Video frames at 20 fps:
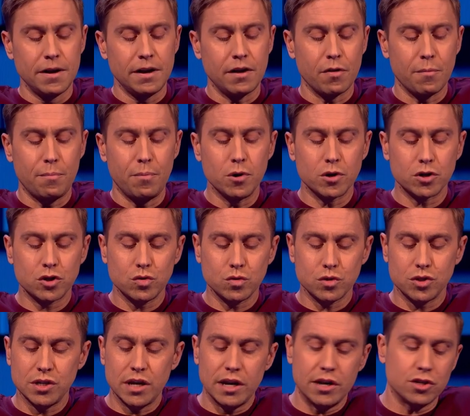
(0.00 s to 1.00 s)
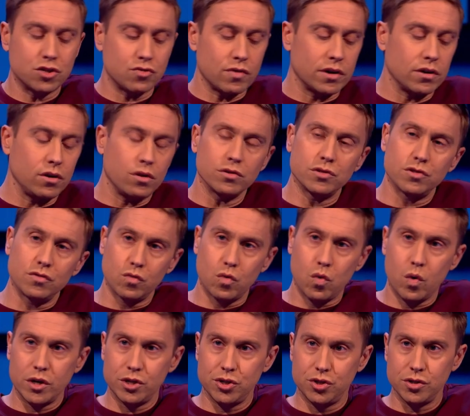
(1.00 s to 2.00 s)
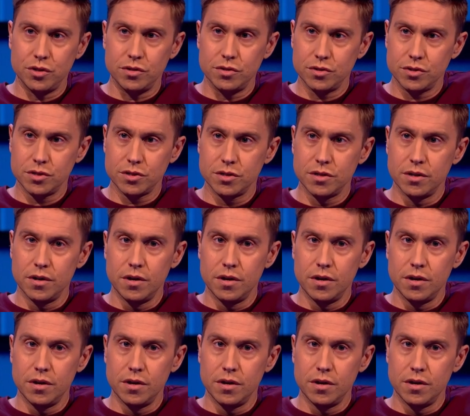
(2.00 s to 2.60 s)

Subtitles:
Now, the book sort of centres around lots of questions.